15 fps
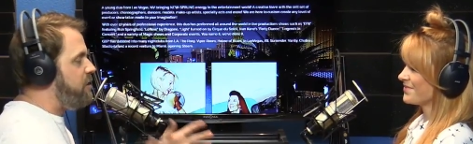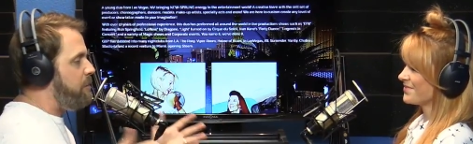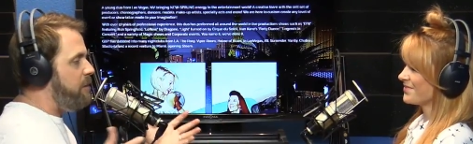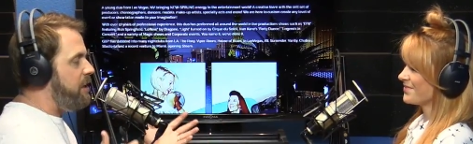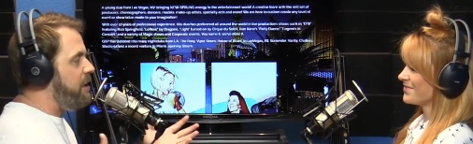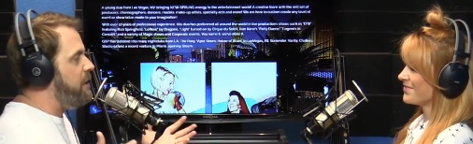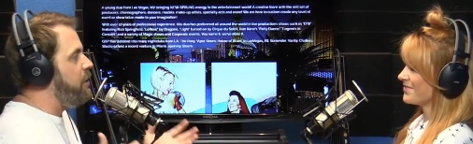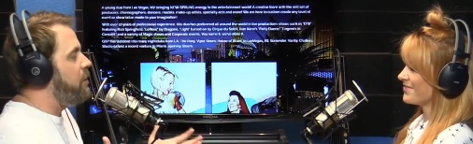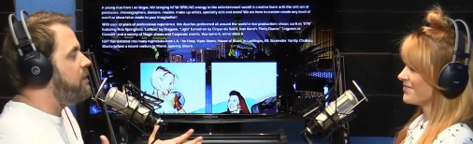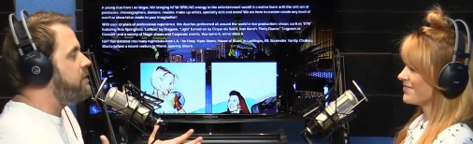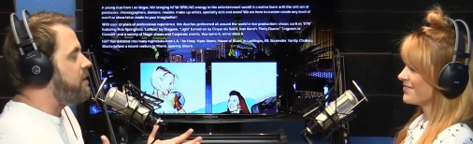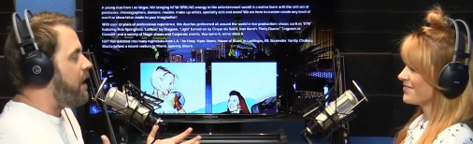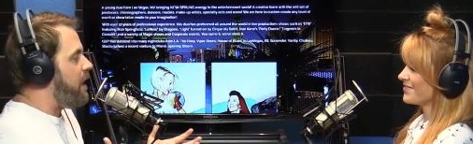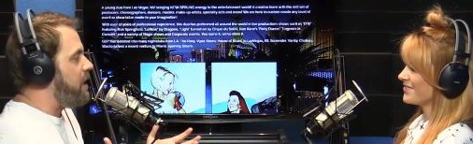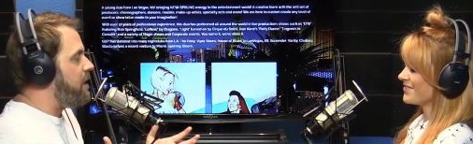Speaker 1: I mean, it
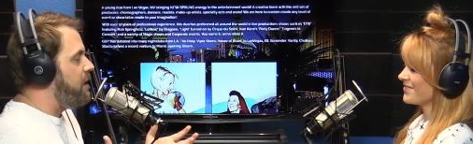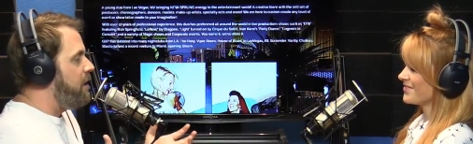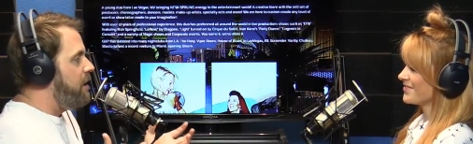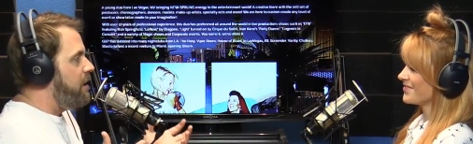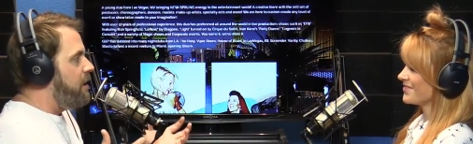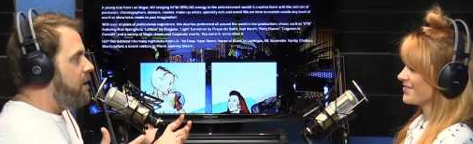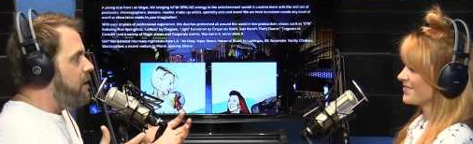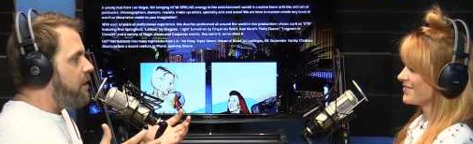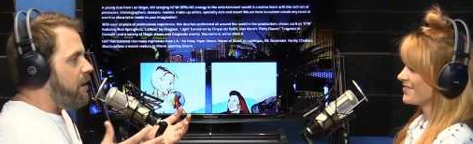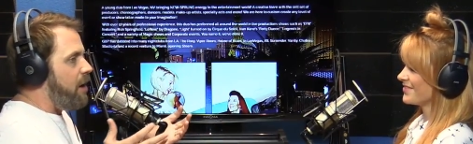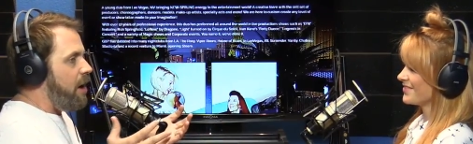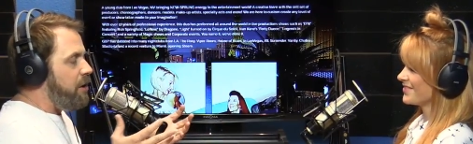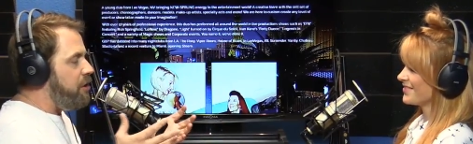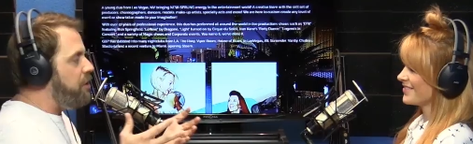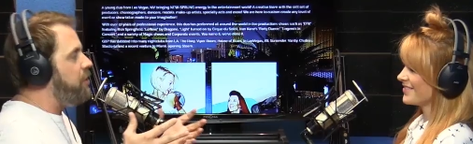looks like
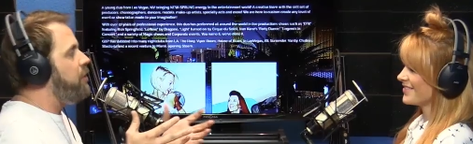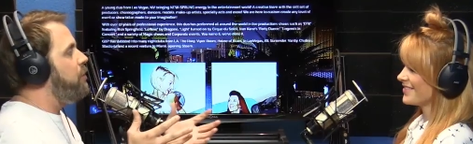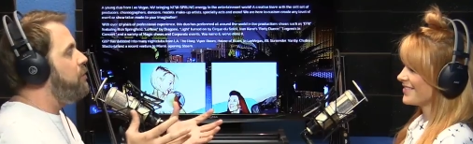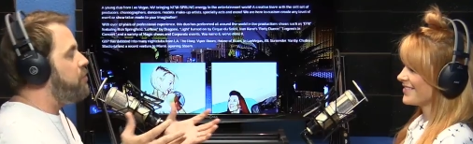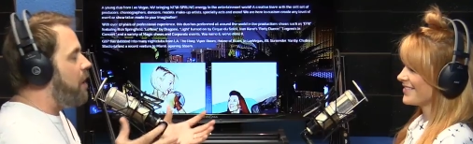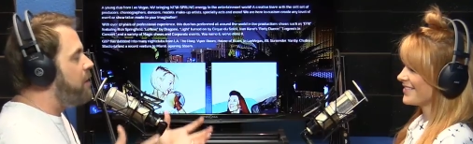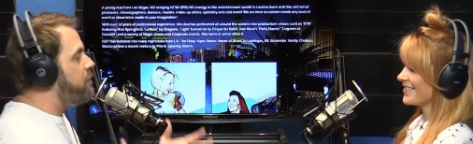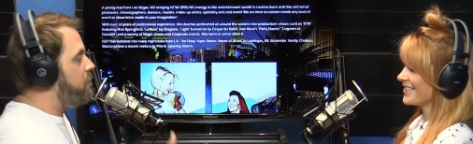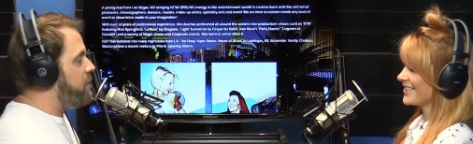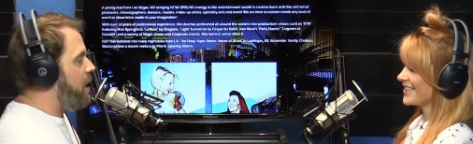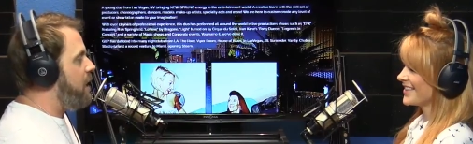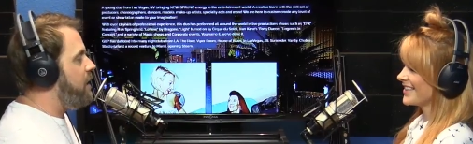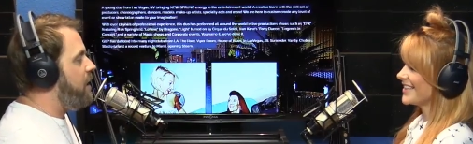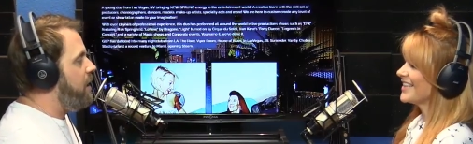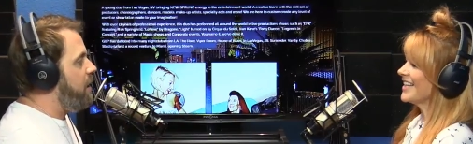a huge
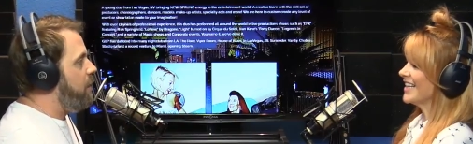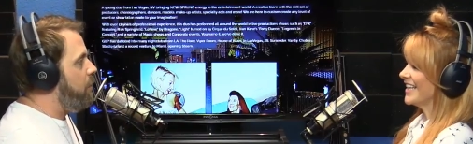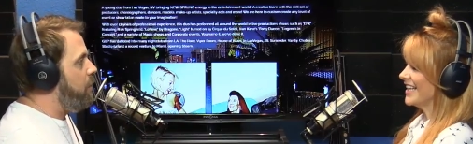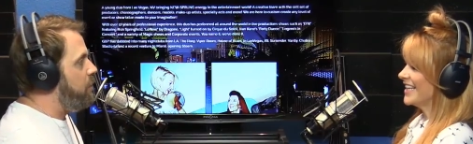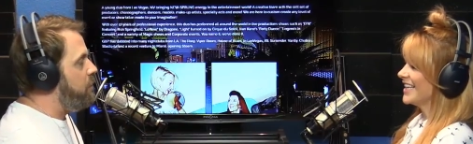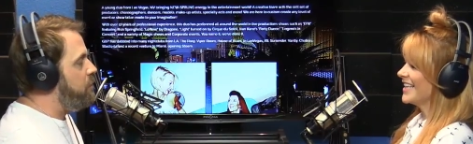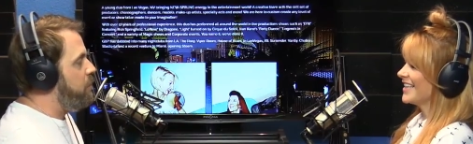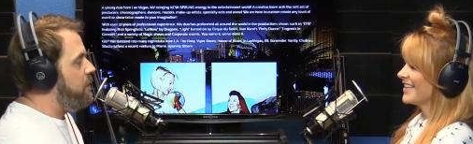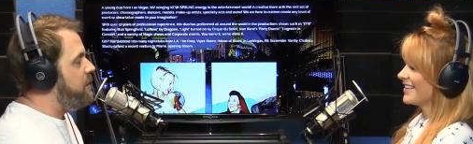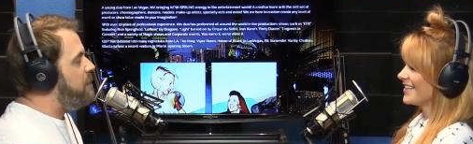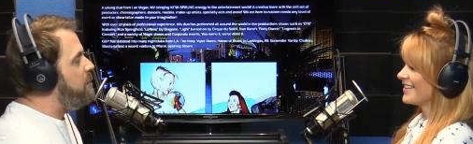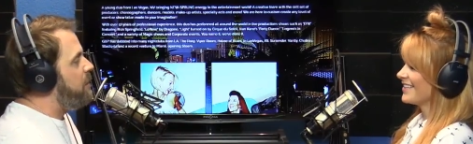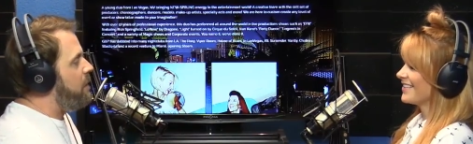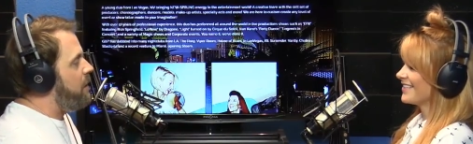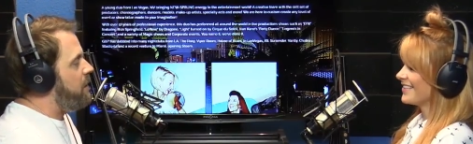undertaking when you're doing
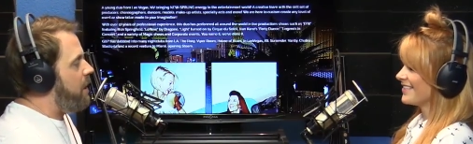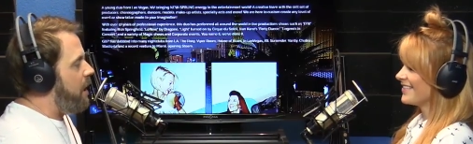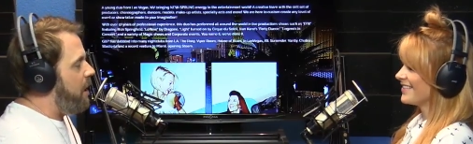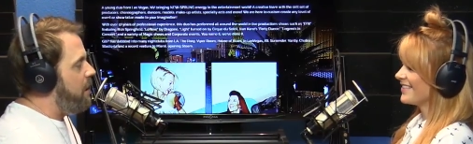something like that.